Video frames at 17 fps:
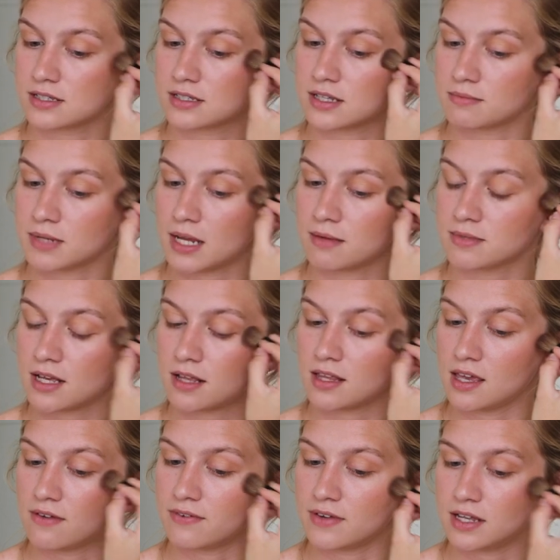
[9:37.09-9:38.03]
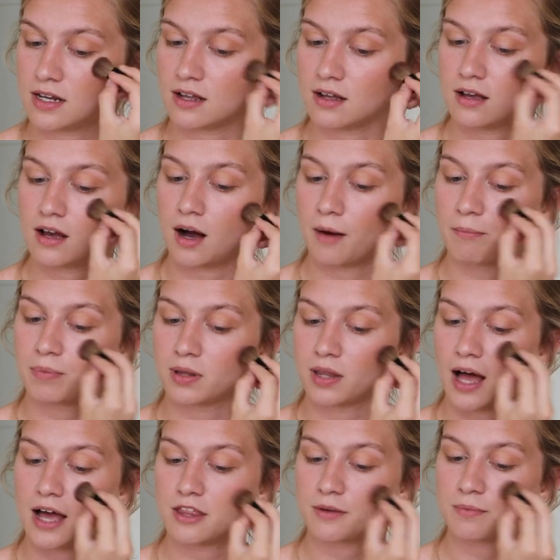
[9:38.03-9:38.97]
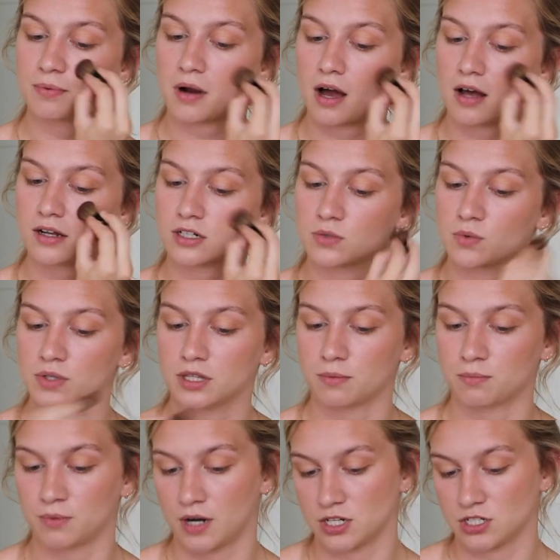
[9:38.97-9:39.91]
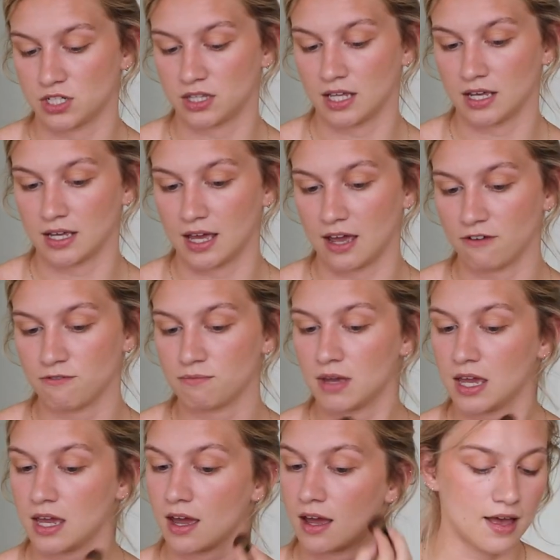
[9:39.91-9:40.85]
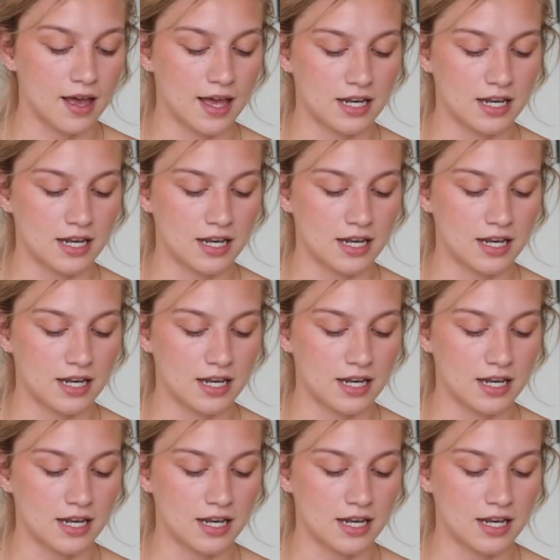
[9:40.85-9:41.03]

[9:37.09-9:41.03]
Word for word: Sometimes I'll even apply the product with the brush that they gave me,